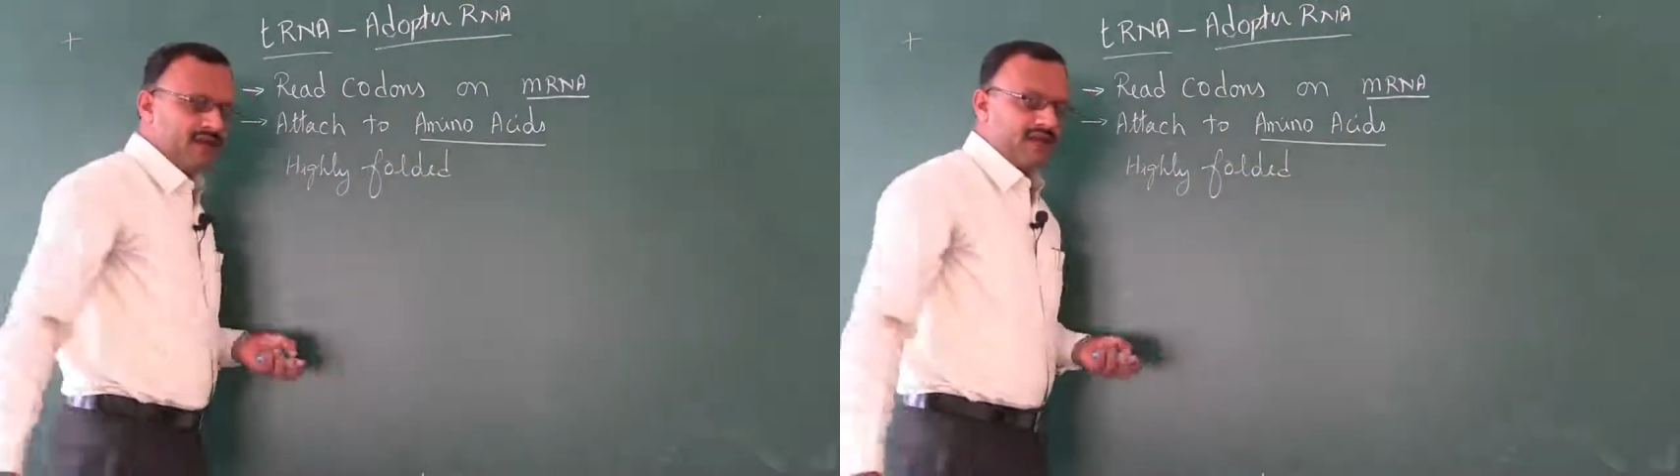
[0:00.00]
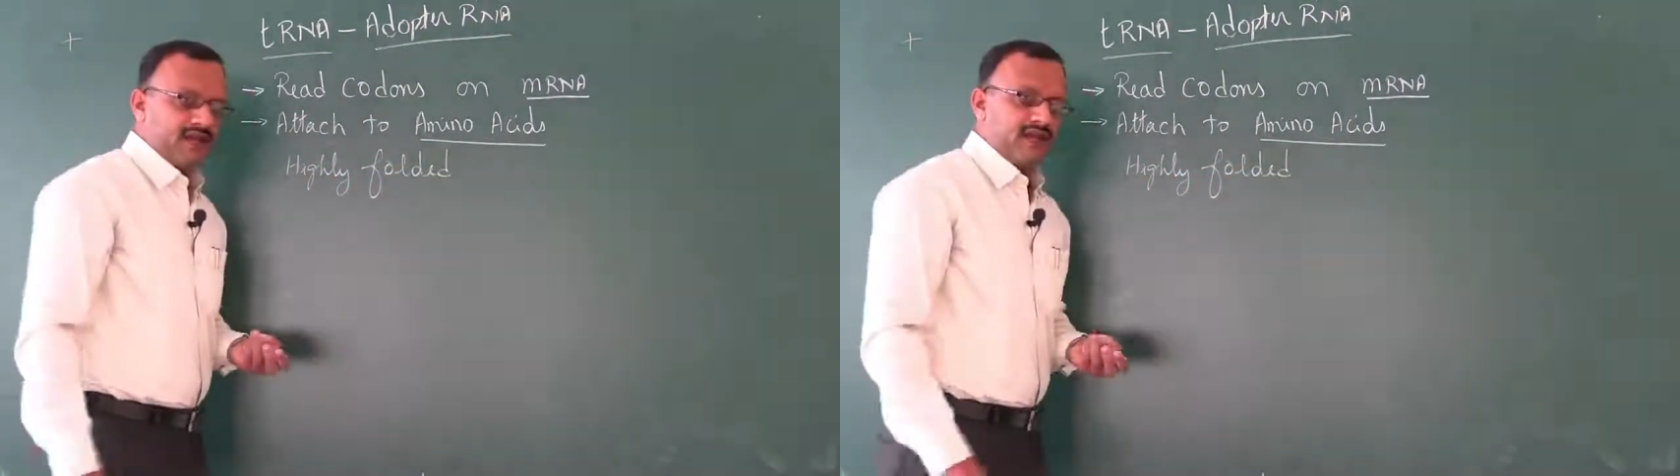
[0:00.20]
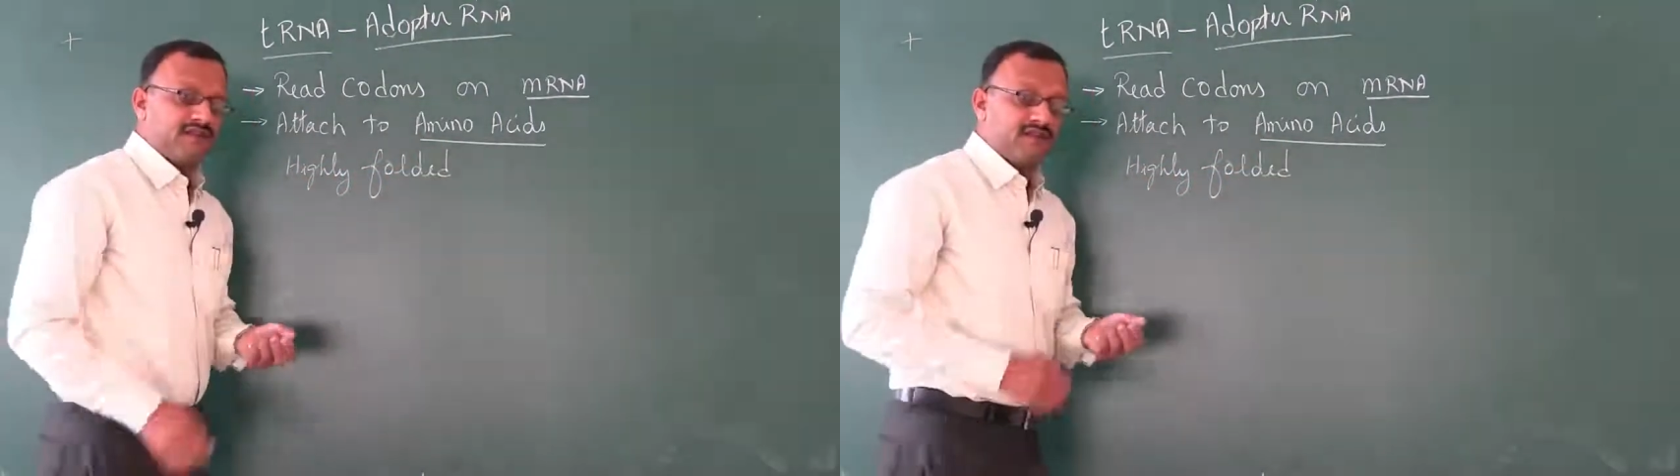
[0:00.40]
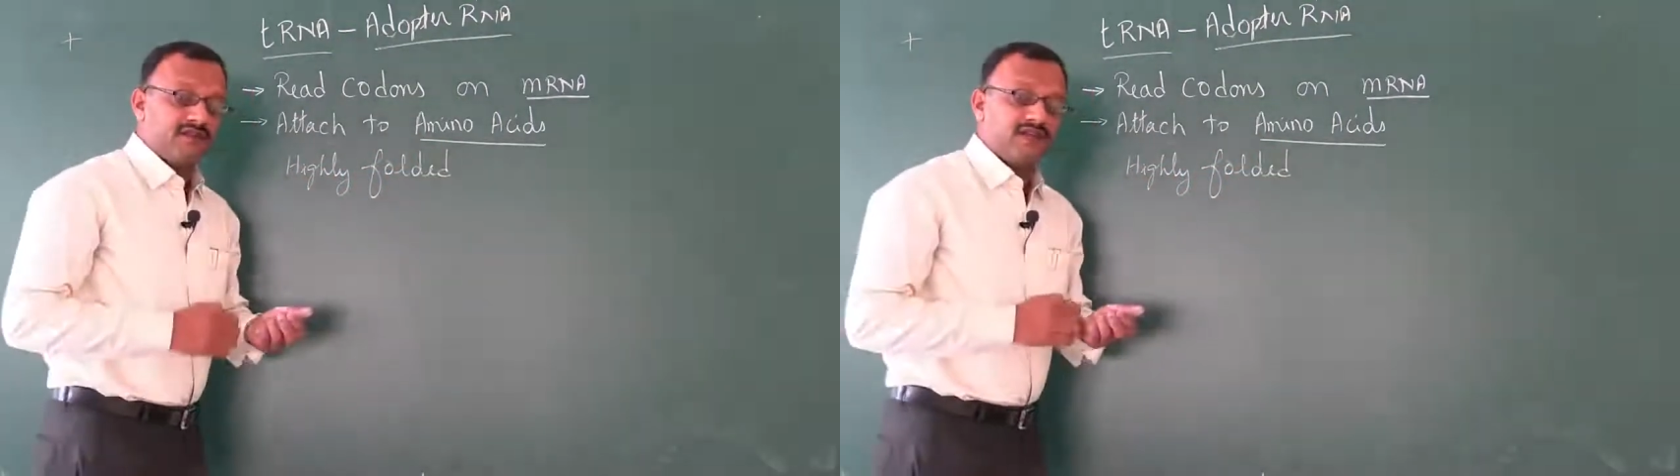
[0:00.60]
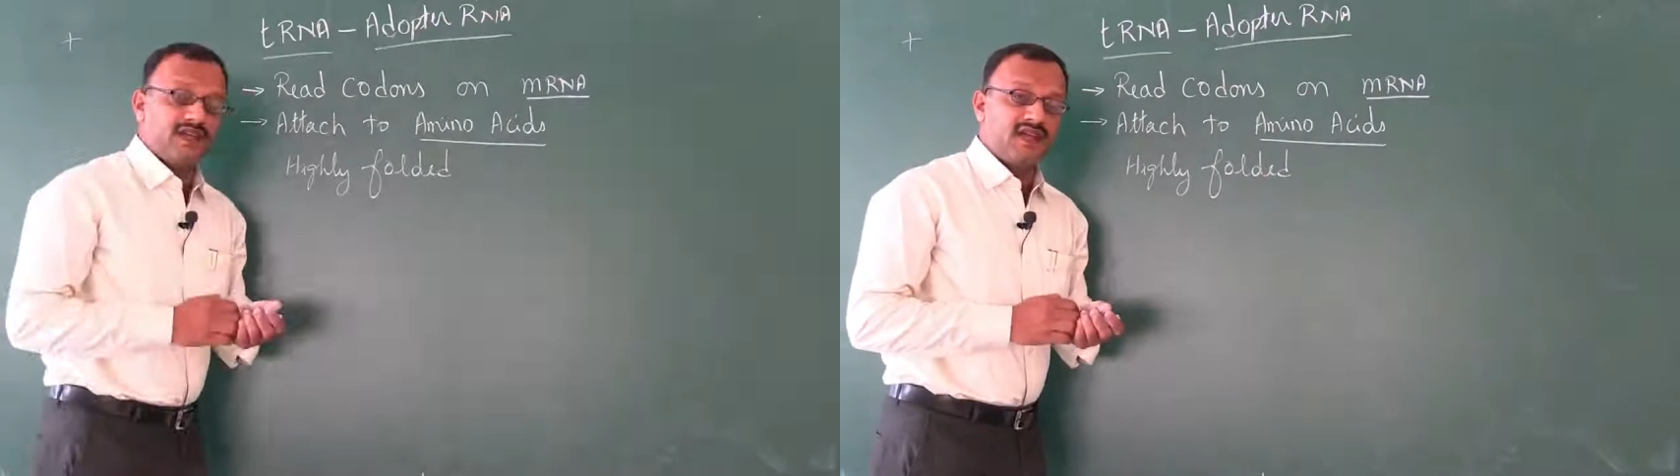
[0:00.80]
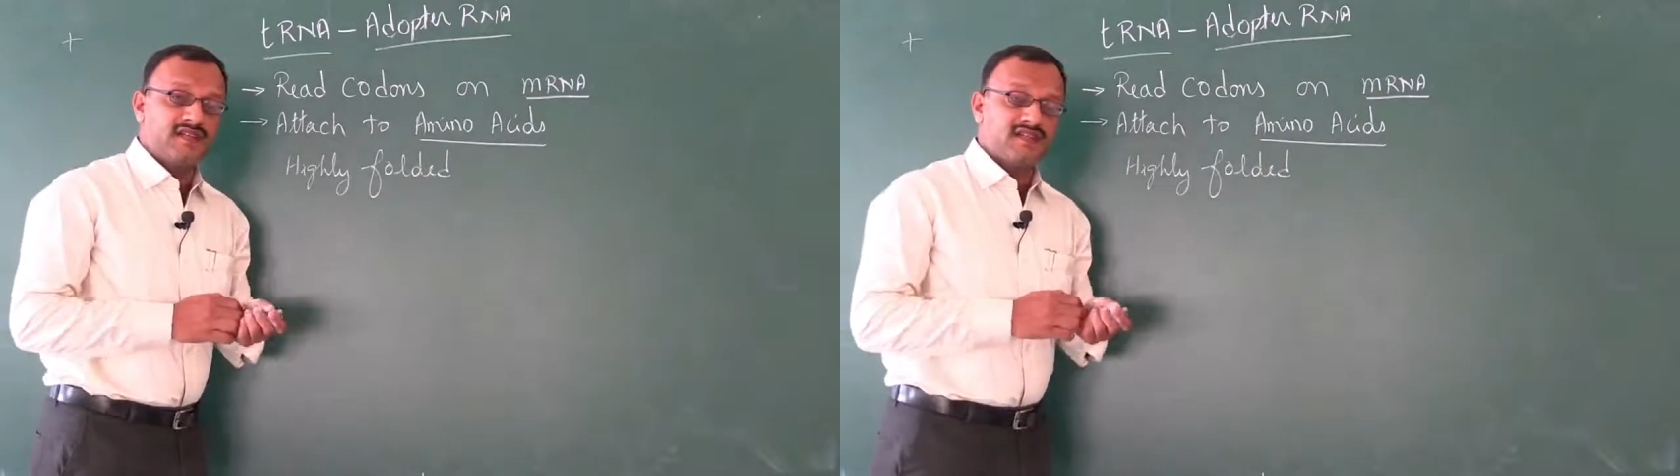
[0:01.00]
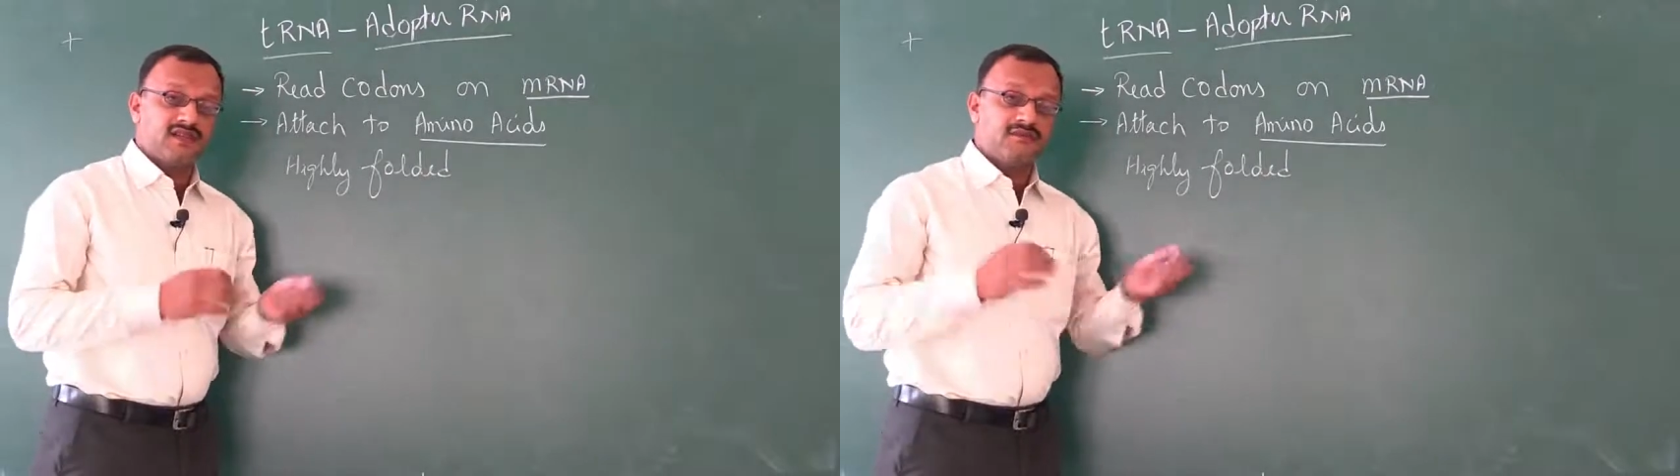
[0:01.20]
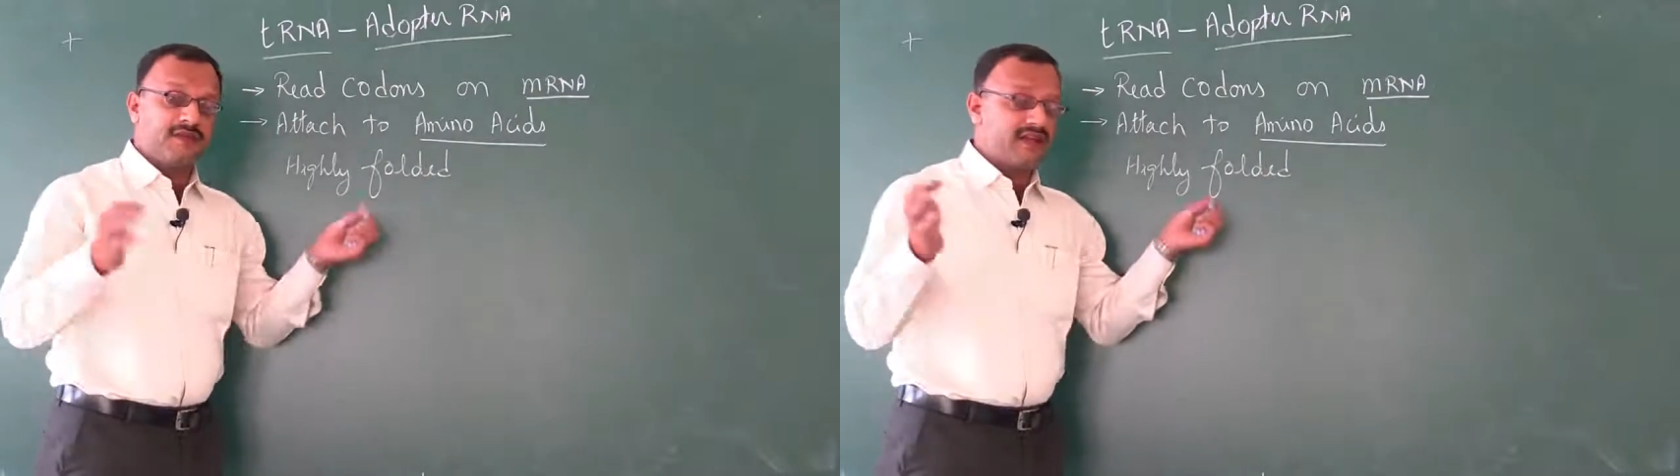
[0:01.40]
it is
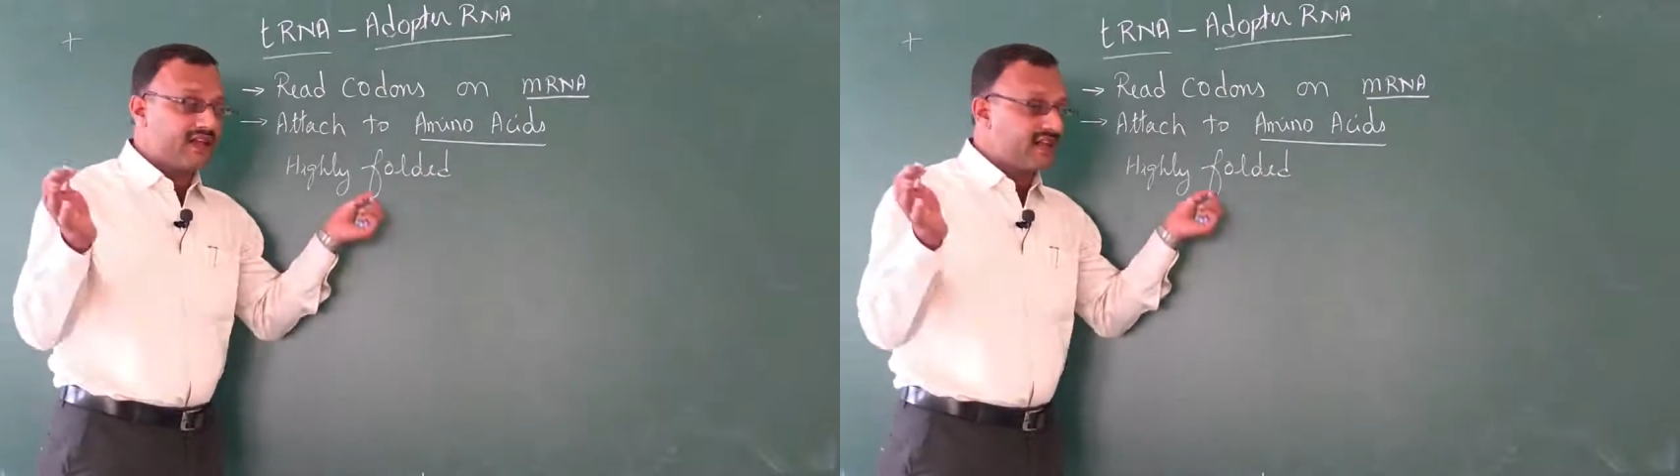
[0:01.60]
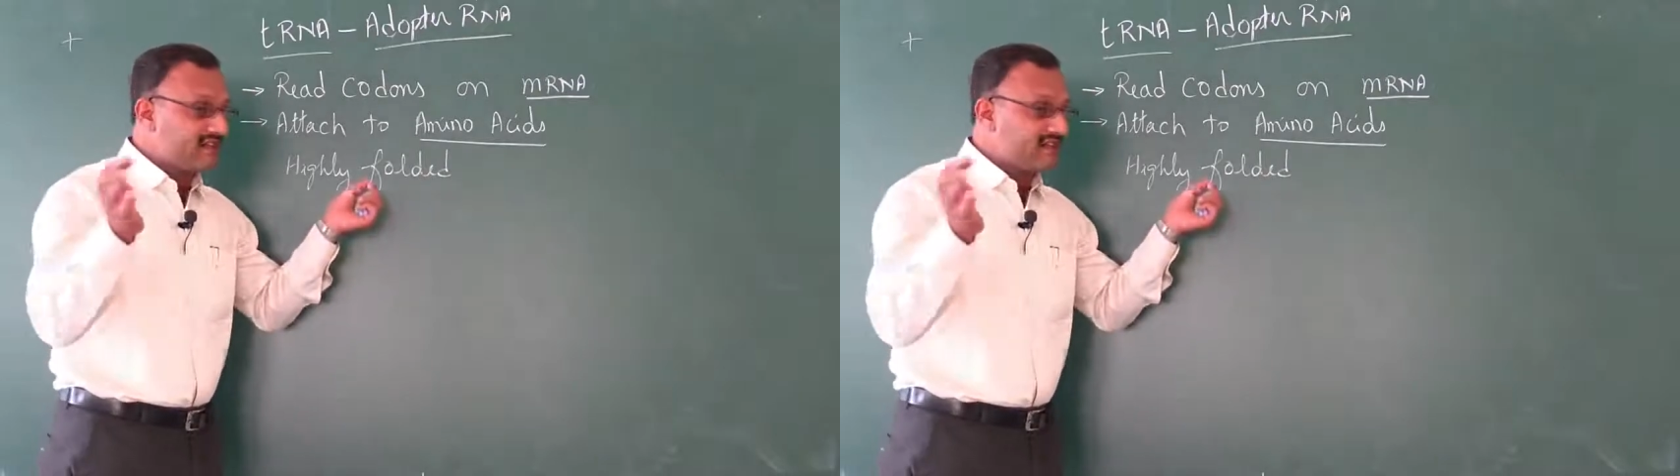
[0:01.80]
bringing